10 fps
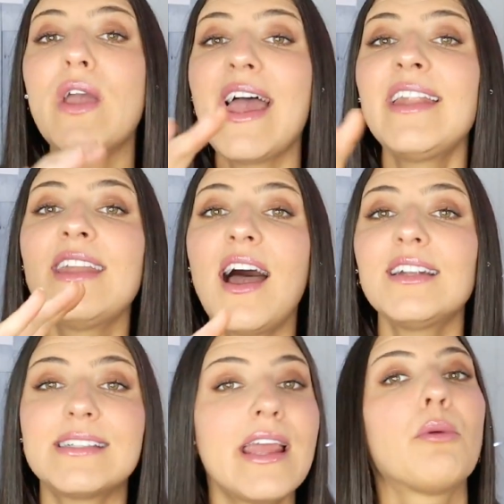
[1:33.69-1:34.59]

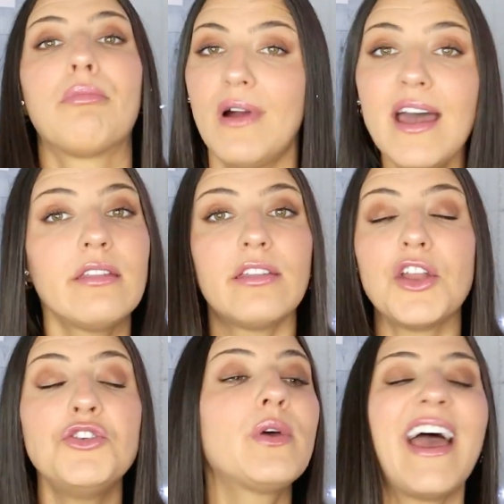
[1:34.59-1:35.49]
cannot take a breath
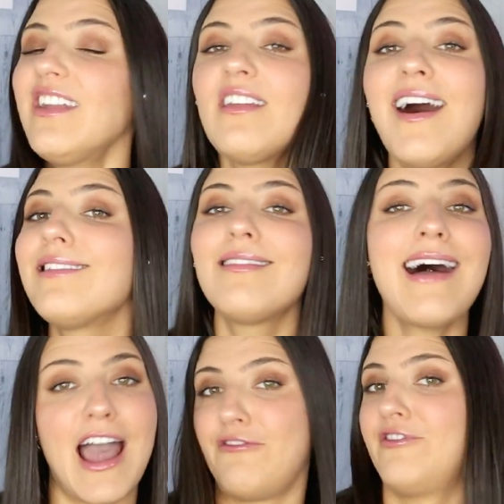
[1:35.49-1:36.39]
and you cannot
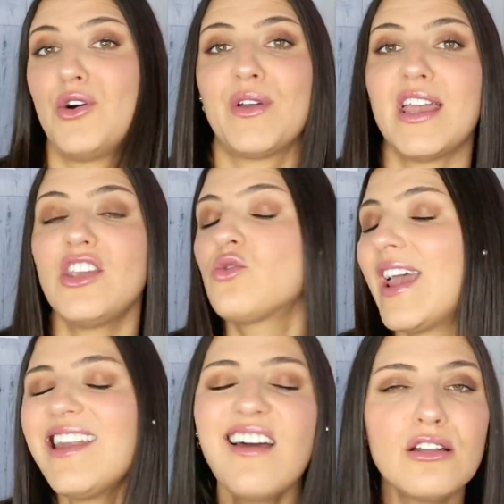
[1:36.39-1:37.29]
laugh, okay? You
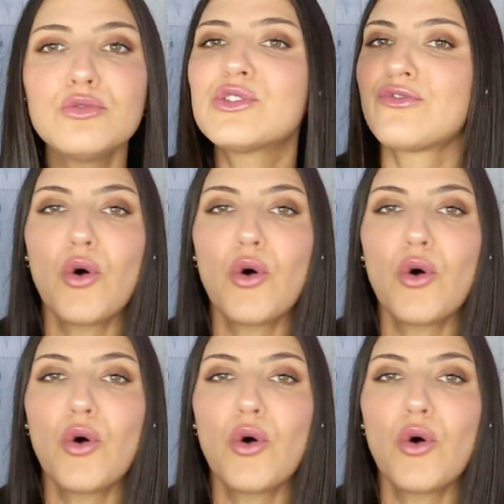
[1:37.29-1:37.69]
cannot lose